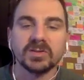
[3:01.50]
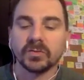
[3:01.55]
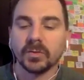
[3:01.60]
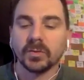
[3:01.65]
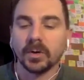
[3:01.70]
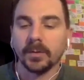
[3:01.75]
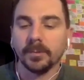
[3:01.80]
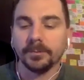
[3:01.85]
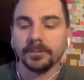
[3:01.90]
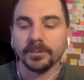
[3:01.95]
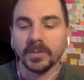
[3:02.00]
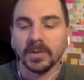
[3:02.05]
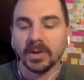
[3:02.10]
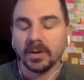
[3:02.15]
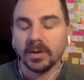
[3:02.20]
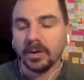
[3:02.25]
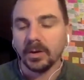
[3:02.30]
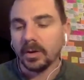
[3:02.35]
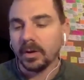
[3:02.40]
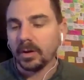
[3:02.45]
from
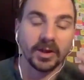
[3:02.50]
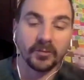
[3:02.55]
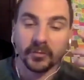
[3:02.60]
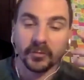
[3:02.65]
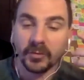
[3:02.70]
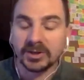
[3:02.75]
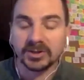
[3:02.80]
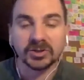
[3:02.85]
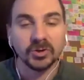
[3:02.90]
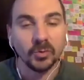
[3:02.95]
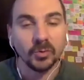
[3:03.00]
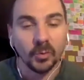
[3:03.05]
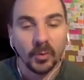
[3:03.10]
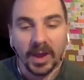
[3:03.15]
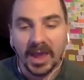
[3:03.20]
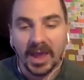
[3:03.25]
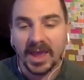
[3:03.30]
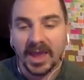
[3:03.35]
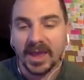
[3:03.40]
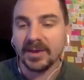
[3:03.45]
like French New
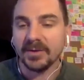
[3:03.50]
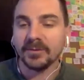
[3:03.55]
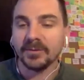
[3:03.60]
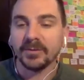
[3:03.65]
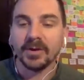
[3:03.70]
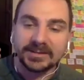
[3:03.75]
Wave,